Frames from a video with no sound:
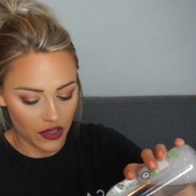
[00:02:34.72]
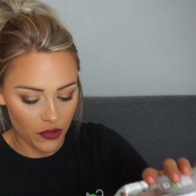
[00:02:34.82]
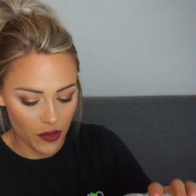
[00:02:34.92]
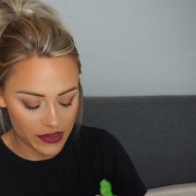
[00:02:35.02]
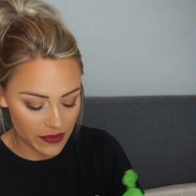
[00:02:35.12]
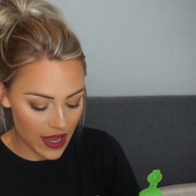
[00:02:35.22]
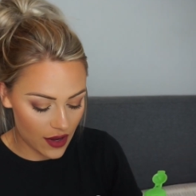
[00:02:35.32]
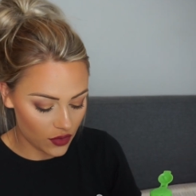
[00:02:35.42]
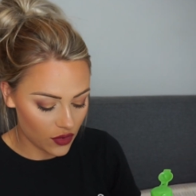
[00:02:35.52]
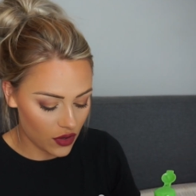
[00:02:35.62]
I'm going to pop some of that
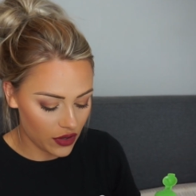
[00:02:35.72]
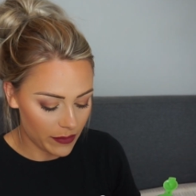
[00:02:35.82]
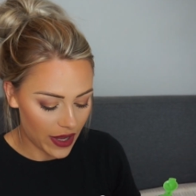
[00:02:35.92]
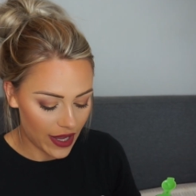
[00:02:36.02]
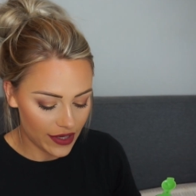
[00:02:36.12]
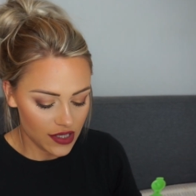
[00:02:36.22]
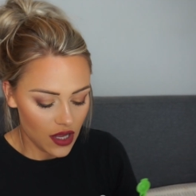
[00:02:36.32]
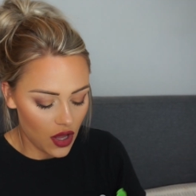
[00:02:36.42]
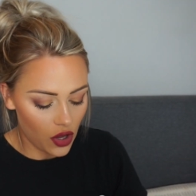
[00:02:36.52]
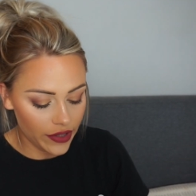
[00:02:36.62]
on a cotton pad.
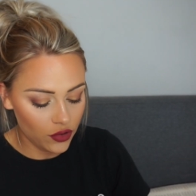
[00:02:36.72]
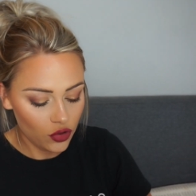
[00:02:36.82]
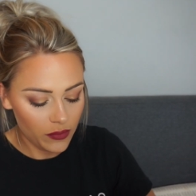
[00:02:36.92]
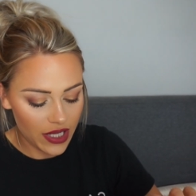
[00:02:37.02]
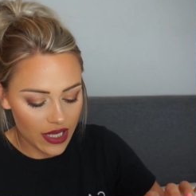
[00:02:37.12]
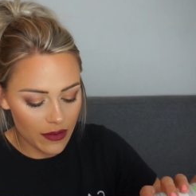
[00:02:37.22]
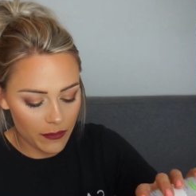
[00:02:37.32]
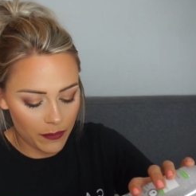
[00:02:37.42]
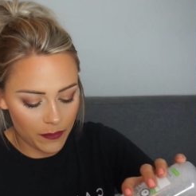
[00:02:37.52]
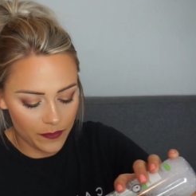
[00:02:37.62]
I normally
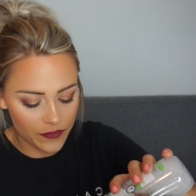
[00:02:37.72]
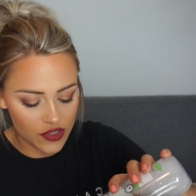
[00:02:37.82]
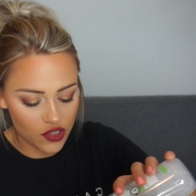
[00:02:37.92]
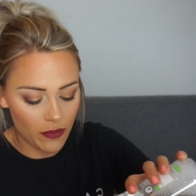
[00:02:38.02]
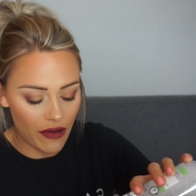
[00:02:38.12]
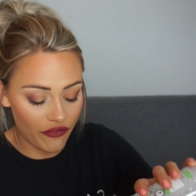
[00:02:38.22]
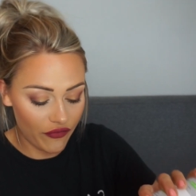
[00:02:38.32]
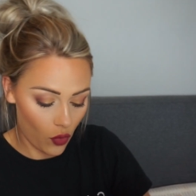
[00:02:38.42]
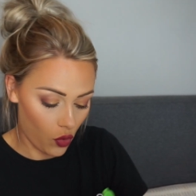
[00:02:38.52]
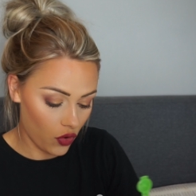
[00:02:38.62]
do about
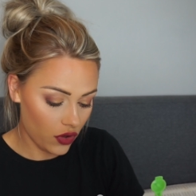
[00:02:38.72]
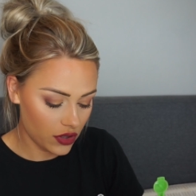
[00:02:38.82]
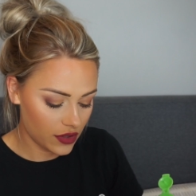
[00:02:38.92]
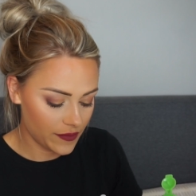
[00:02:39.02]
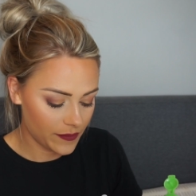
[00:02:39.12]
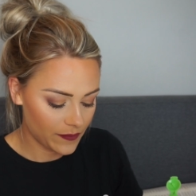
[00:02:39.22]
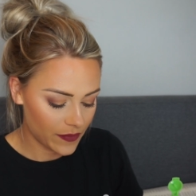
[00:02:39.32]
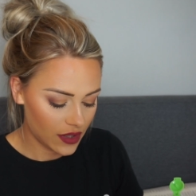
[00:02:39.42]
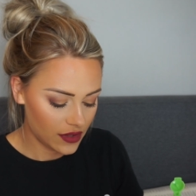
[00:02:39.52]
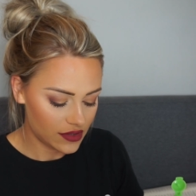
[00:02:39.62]
4
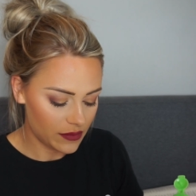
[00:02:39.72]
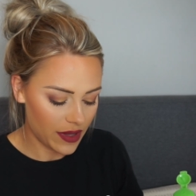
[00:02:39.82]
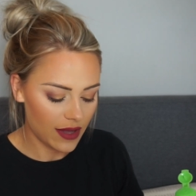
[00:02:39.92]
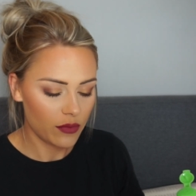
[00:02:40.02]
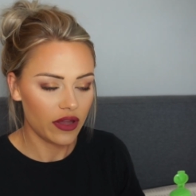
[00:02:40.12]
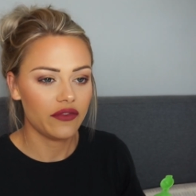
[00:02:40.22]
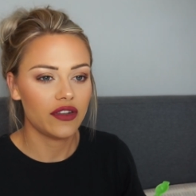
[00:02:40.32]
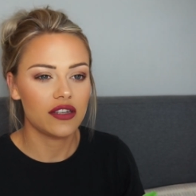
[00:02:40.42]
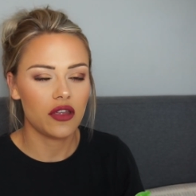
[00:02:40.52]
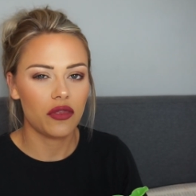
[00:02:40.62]
to begin with,
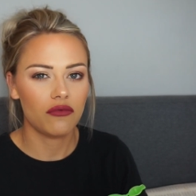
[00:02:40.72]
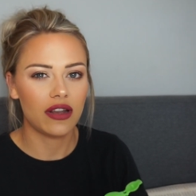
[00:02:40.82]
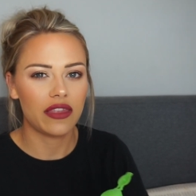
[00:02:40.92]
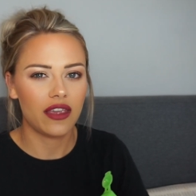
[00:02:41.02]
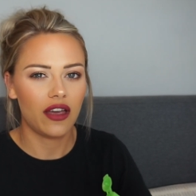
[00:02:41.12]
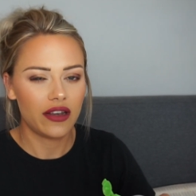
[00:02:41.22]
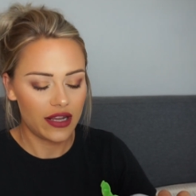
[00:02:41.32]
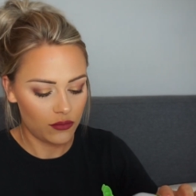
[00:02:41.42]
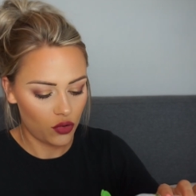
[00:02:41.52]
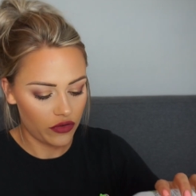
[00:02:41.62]
and I don't really think I
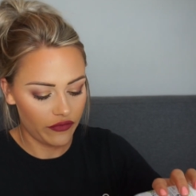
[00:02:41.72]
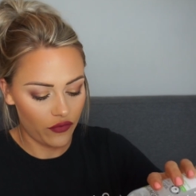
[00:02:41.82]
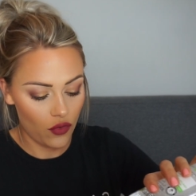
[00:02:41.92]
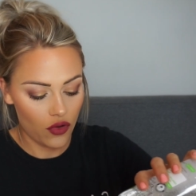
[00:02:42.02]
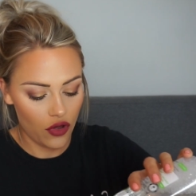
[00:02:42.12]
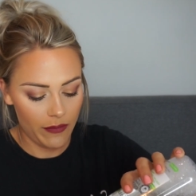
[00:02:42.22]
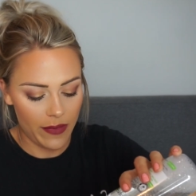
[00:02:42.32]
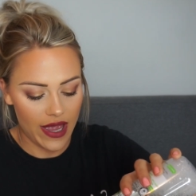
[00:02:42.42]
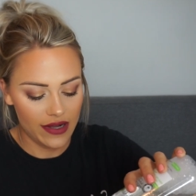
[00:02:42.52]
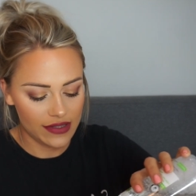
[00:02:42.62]
need more than 4 cotton
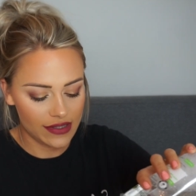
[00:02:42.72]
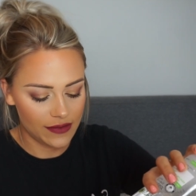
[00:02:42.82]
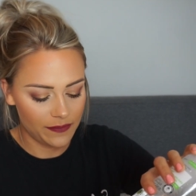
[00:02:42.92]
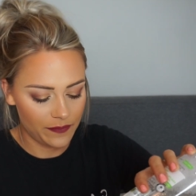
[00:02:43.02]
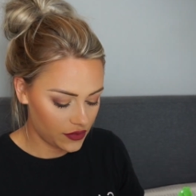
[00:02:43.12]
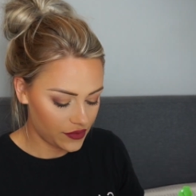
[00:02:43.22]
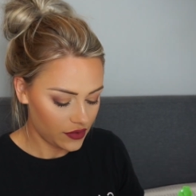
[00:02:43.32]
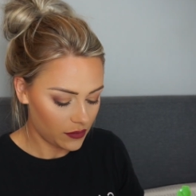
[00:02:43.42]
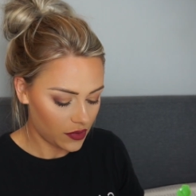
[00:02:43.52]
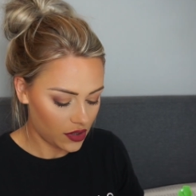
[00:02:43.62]
pads.
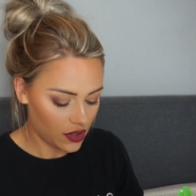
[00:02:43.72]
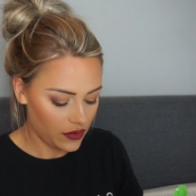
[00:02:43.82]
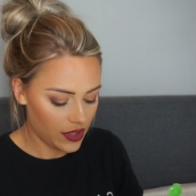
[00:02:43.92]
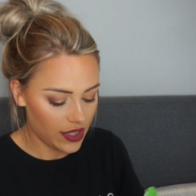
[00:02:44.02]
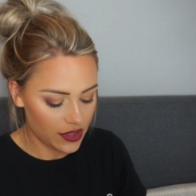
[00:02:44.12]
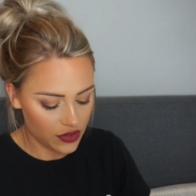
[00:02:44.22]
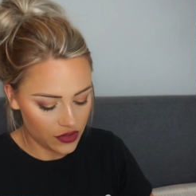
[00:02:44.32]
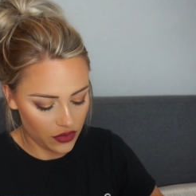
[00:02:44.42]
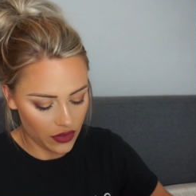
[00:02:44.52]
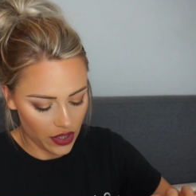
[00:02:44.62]
So I'm going to go ahead and
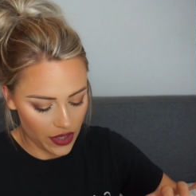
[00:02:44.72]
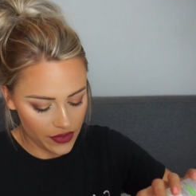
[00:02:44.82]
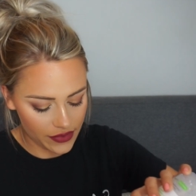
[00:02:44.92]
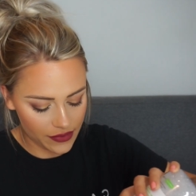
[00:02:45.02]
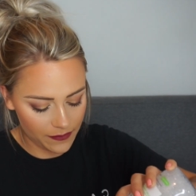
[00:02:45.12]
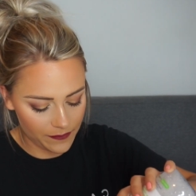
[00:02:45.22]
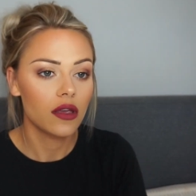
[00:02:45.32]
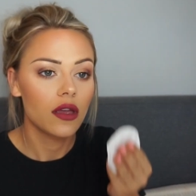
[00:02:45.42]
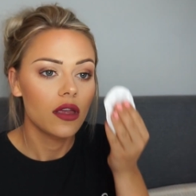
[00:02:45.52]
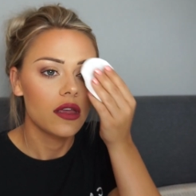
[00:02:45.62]
do those.
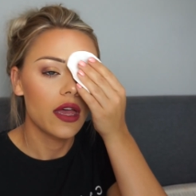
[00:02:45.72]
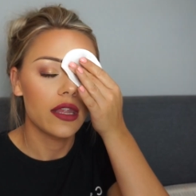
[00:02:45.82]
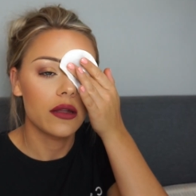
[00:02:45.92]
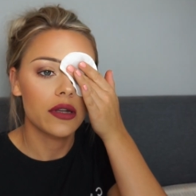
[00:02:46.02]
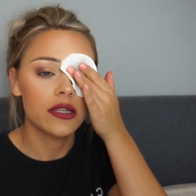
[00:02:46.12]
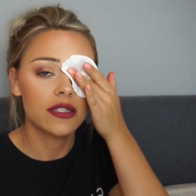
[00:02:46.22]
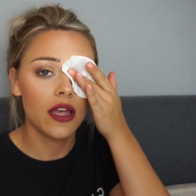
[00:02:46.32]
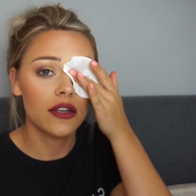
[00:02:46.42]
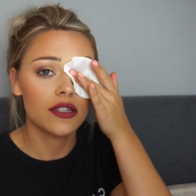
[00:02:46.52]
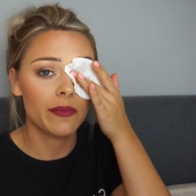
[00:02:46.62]
And then I'm going to
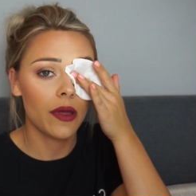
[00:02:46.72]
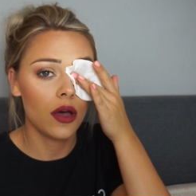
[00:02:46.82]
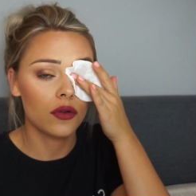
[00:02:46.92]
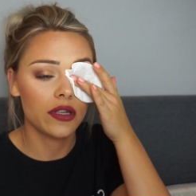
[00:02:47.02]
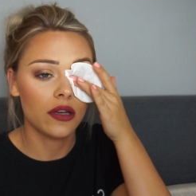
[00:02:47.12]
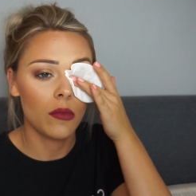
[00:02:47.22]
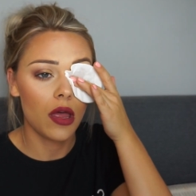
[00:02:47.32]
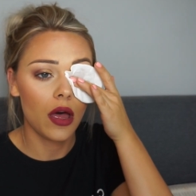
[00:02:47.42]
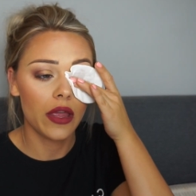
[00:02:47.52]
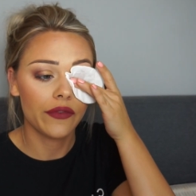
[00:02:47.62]
start just by holding it on my
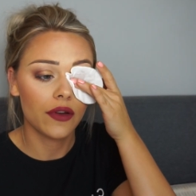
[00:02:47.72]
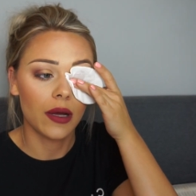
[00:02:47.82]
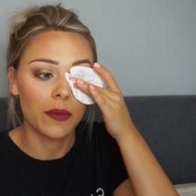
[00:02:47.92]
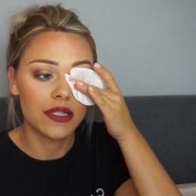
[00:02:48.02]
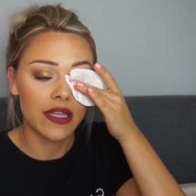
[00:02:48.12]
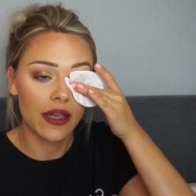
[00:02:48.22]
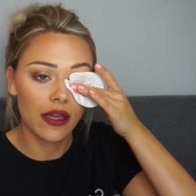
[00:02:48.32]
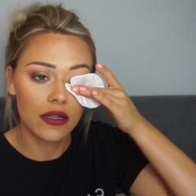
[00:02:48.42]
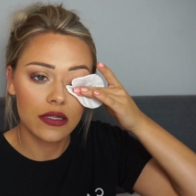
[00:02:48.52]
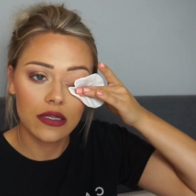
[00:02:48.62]
eye for a couple of
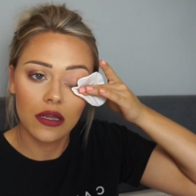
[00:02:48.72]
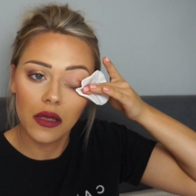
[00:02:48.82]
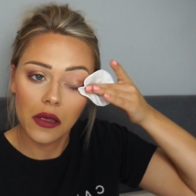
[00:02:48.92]
seconds